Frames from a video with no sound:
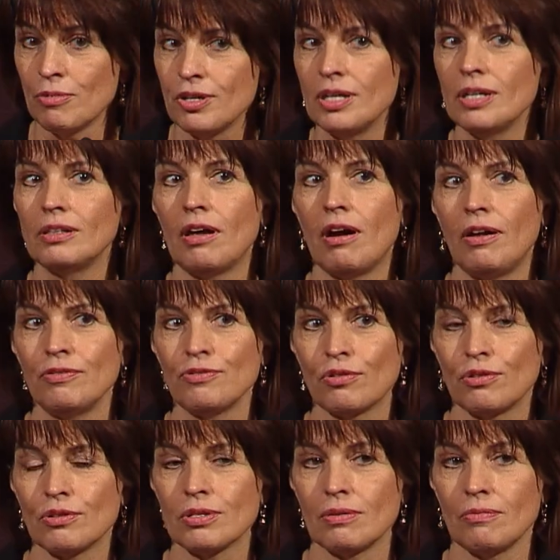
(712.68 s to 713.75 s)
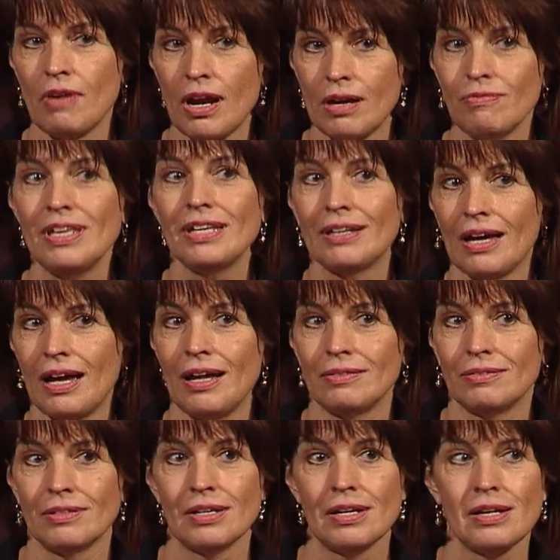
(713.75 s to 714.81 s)
real answers where we
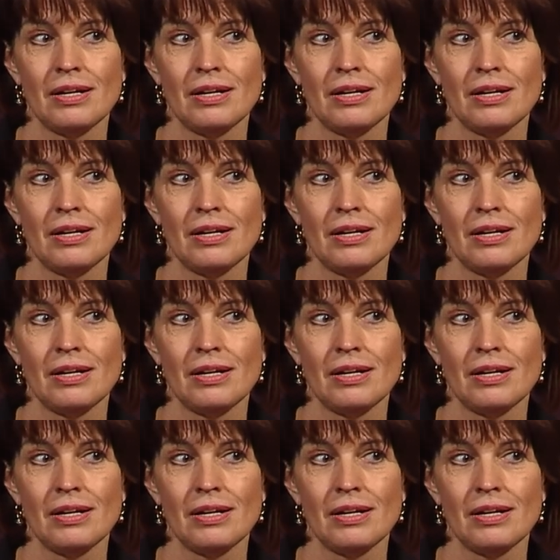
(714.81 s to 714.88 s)
can